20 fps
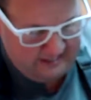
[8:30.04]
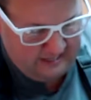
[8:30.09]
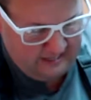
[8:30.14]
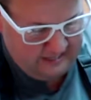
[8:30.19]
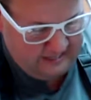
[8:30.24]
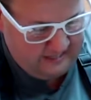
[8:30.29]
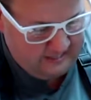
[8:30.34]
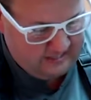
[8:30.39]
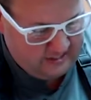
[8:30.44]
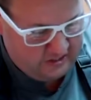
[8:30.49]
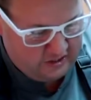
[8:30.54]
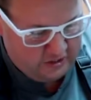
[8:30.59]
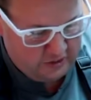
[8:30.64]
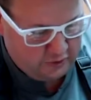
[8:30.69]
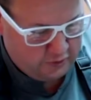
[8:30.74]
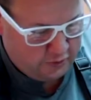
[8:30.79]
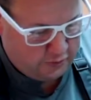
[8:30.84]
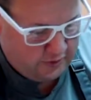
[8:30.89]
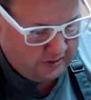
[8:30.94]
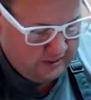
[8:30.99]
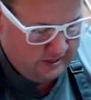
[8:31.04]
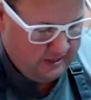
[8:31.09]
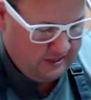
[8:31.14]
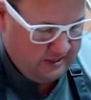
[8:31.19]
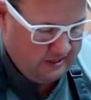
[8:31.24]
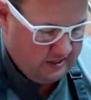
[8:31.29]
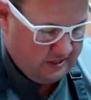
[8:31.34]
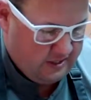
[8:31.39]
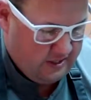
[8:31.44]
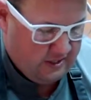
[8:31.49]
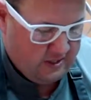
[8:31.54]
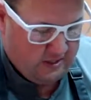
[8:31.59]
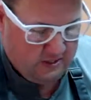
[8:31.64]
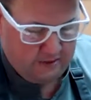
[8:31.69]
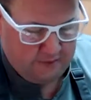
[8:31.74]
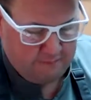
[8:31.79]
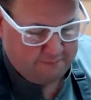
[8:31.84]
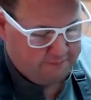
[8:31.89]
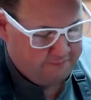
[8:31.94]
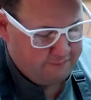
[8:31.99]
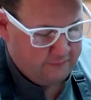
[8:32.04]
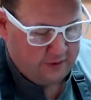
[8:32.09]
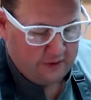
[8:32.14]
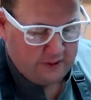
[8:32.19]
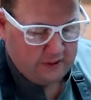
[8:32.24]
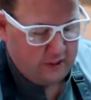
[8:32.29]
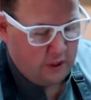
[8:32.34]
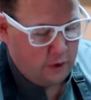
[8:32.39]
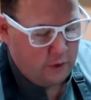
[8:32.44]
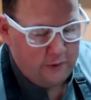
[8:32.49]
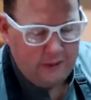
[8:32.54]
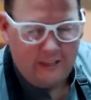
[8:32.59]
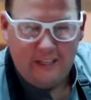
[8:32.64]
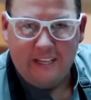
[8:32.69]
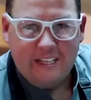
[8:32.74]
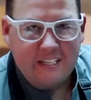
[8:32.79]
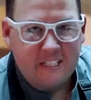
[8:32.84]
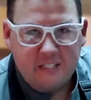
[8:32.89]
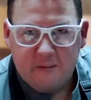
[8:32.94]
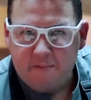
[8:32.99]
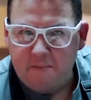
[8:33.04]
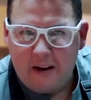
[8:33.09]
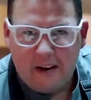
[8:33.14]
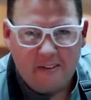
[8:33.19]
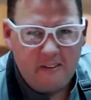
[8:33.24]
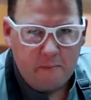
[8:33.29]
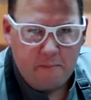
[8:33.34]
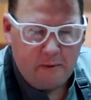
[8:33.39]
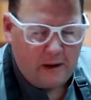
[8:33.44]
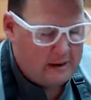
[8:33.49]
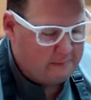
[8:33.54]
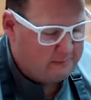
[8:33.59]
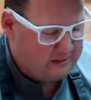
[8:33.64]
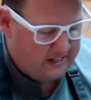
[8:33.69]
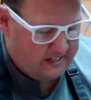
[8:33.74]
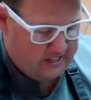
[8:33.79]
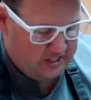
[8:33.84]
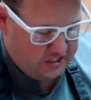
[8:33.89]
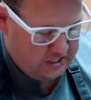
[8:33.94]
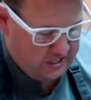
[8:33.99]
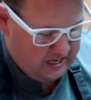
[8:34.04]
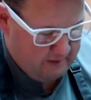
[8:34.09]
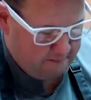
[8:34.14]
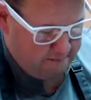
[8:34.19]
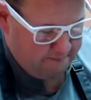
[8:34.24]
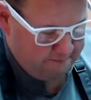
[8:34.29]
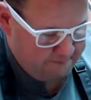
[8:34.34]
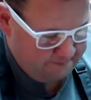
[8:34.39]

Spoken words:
dining to the lowliest mom and pop kind of shop.